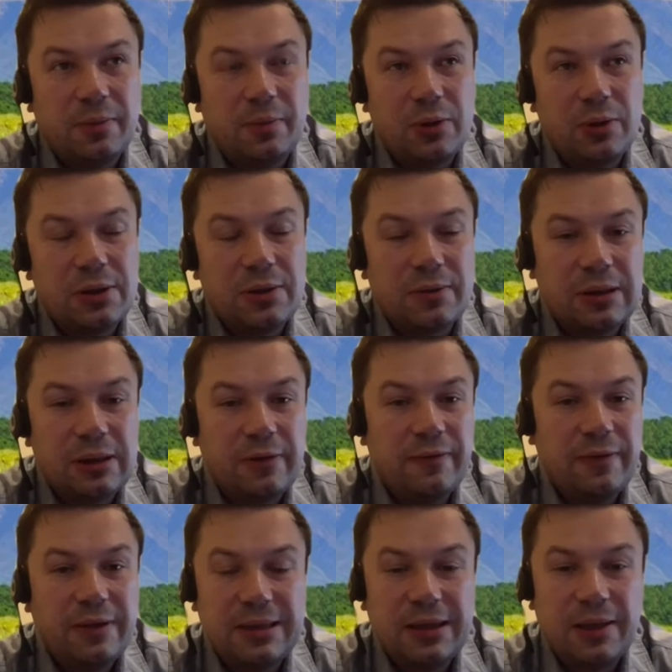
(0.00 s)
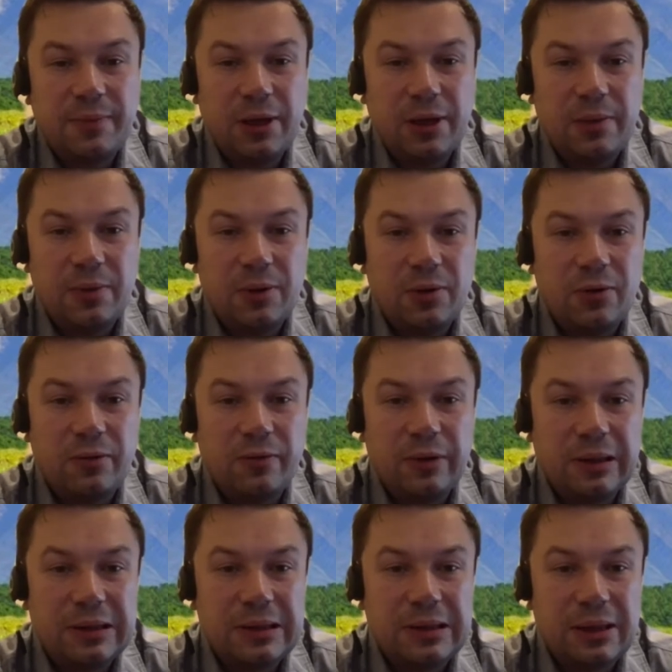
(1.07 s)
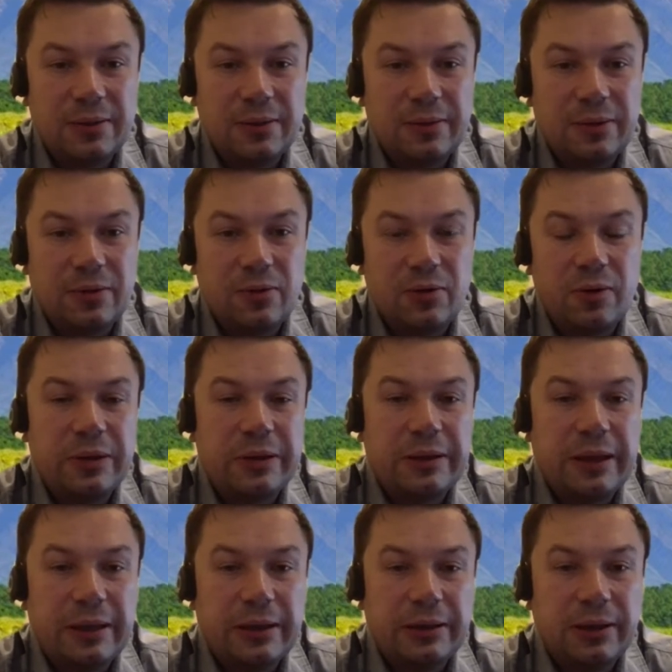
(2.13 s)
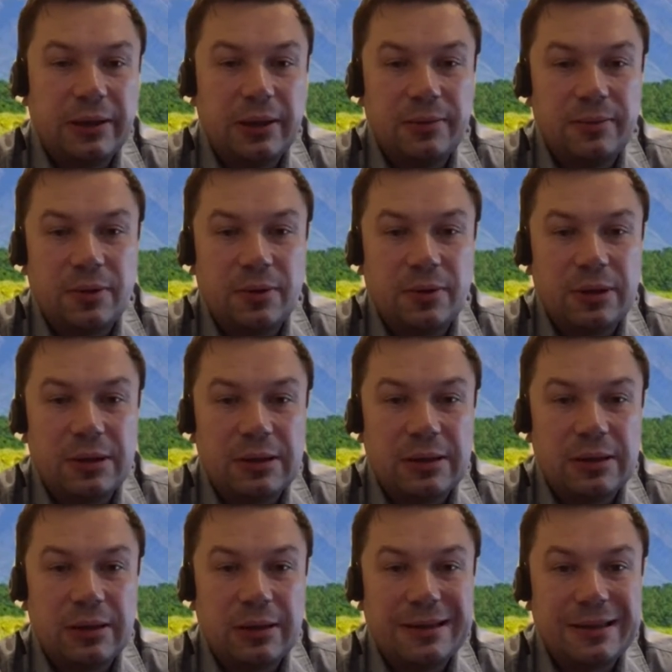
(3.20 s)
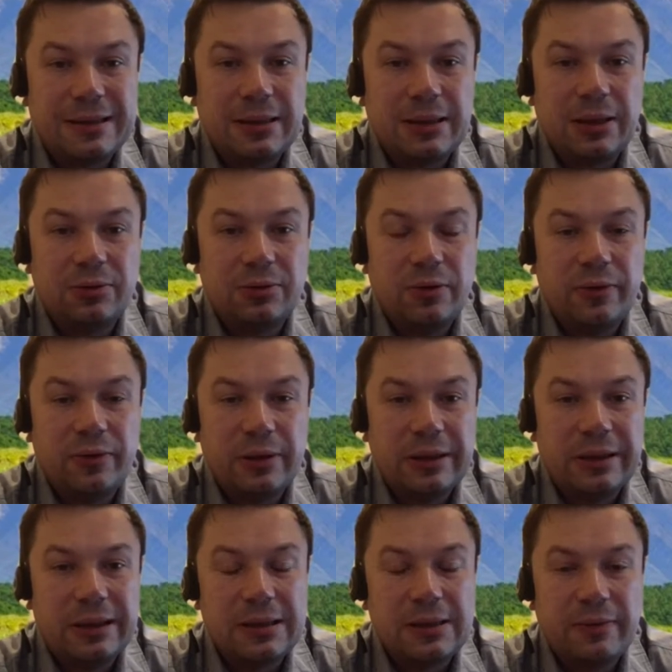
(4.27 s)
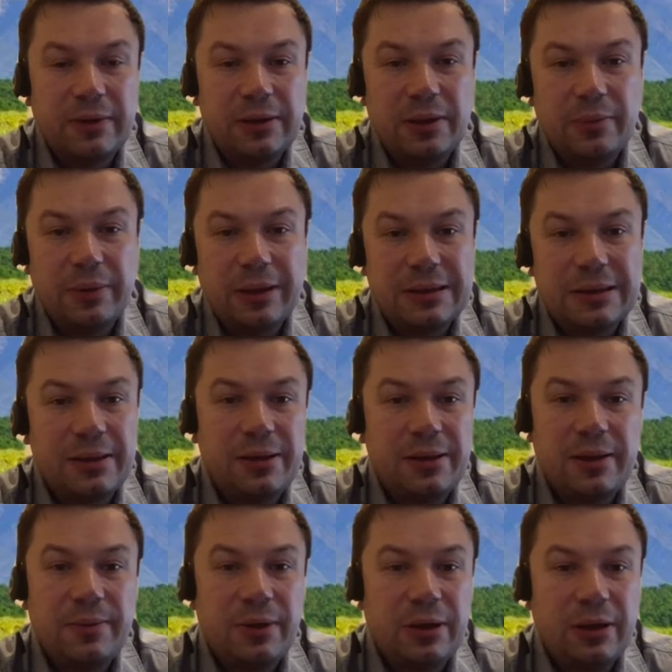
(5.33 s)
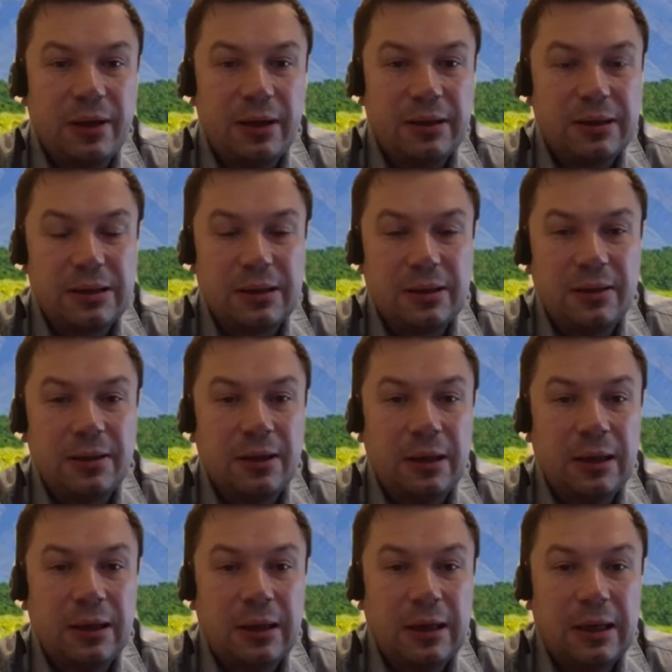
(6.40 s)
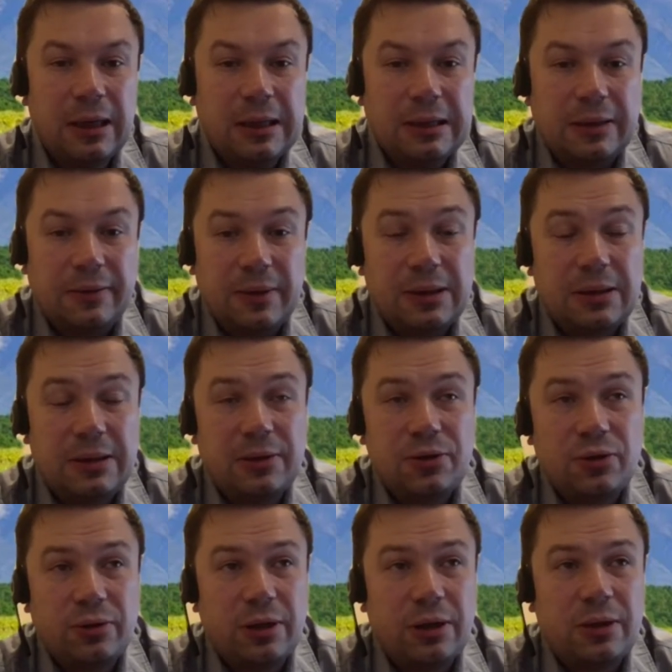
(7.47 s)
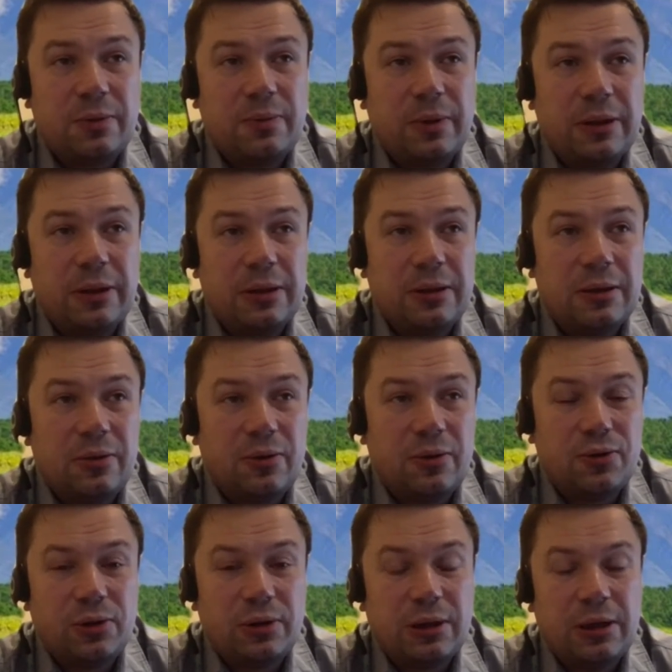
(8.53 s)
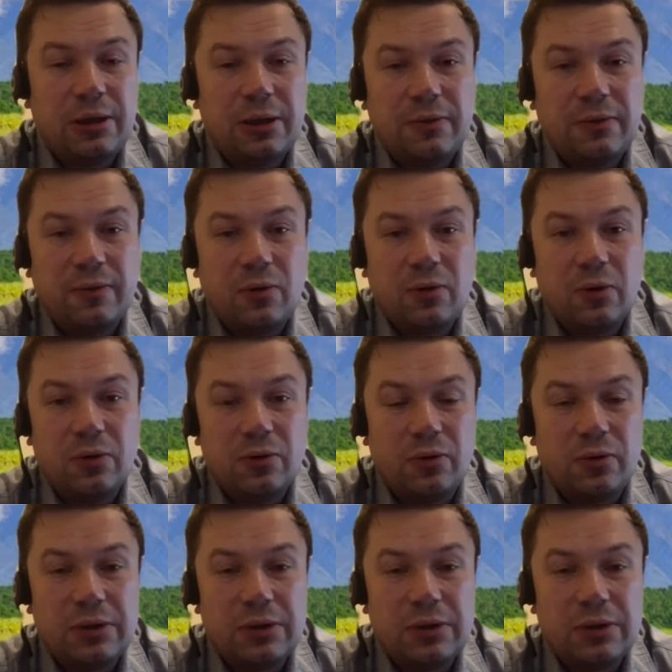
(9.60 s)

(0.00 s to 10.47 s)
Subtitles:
then we can encounter this issue. So the user changes the name everywhere except for the title.